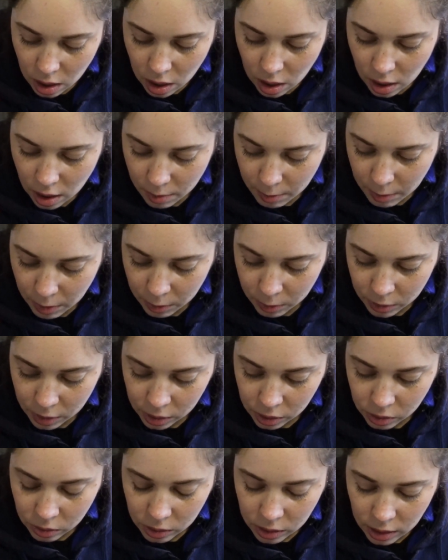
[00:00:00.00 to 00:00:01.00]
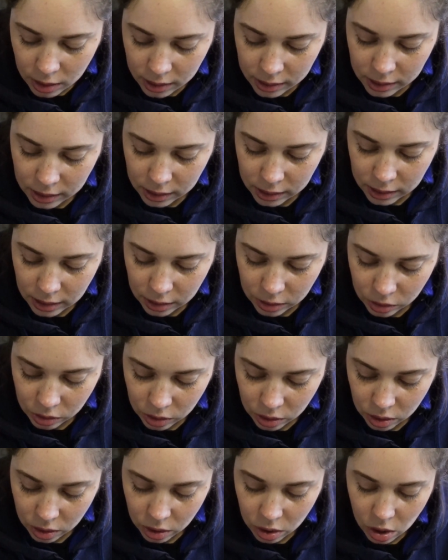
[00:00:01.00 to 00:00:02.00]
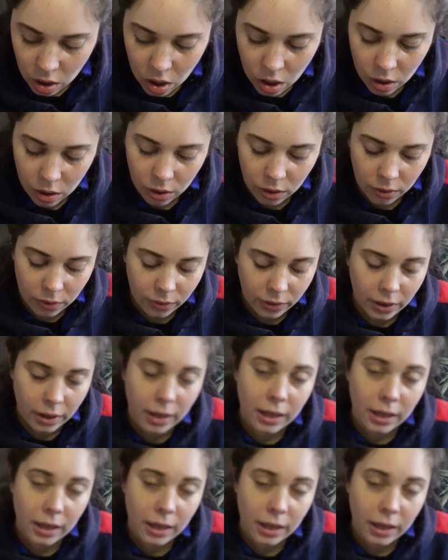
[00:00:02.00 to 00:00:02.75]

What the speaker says: I want to do another succession of